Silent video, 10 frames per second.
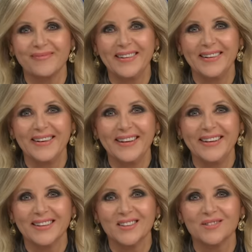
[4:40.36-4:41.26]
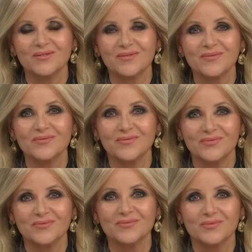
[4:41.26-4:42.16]

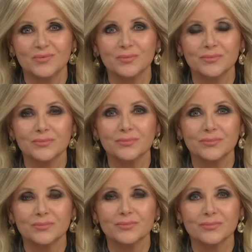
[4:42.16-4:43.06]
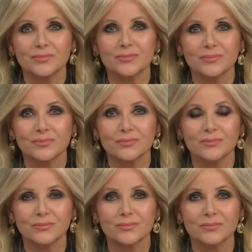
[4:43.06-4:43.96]

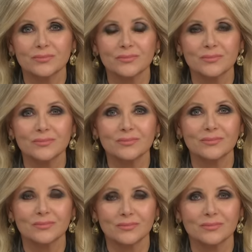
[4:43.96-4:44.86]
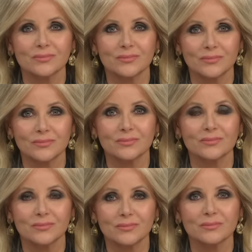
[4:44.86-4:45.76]

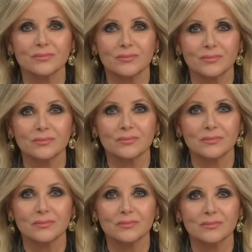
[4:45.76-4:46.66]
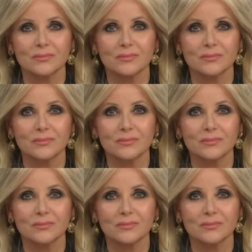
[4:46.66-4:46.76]
No words are spoken by the person on screen.